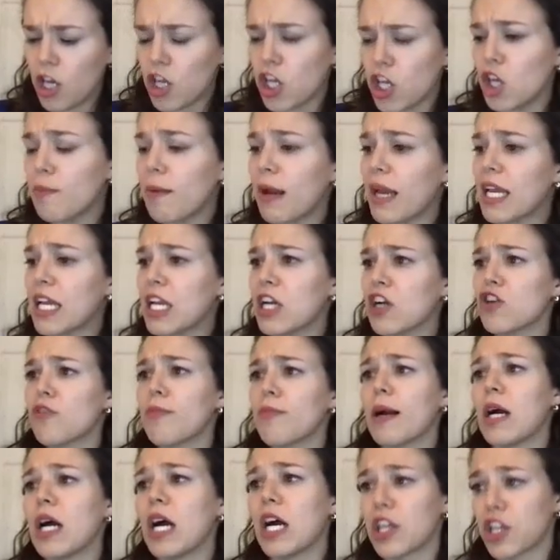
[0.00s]
You might hear
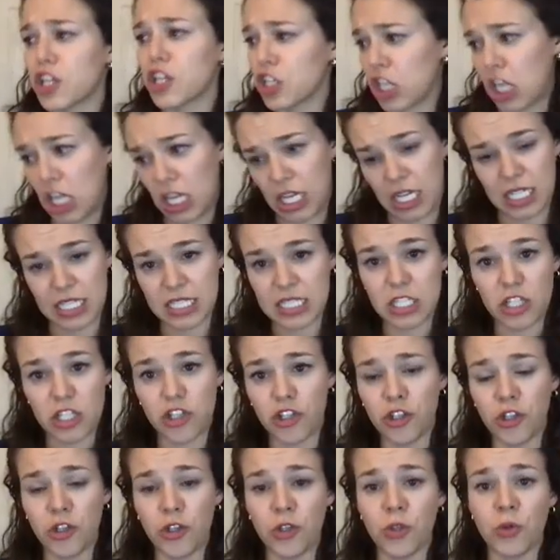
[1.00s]
about other gods
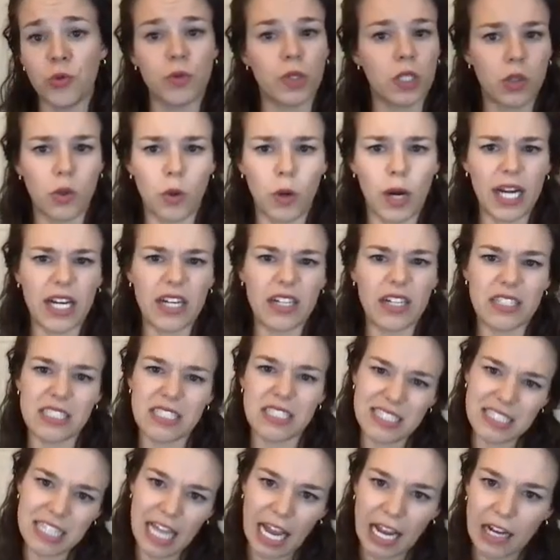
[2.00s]
who required
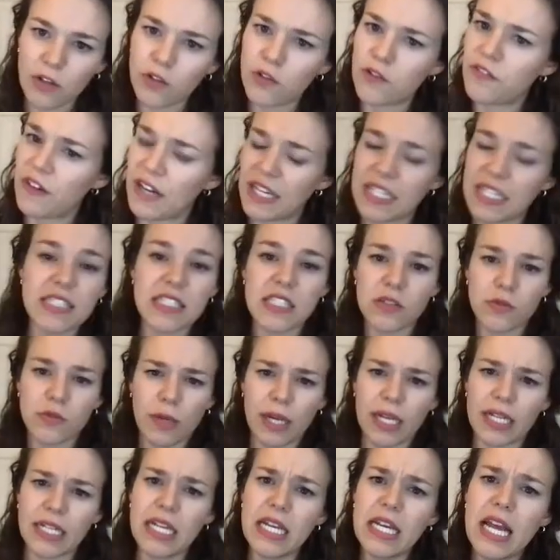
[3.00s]
sacrifices,
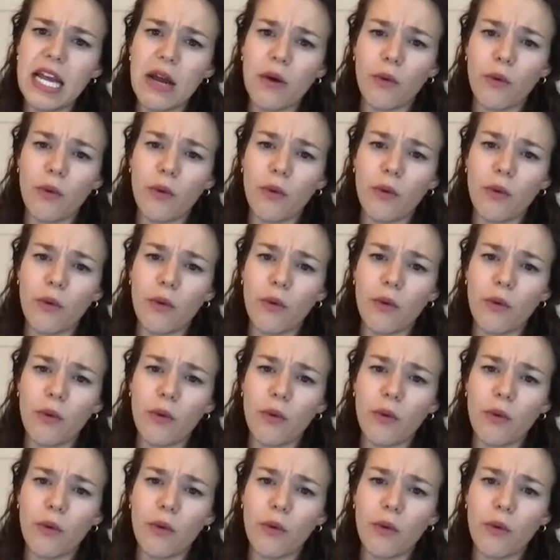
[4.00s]
right?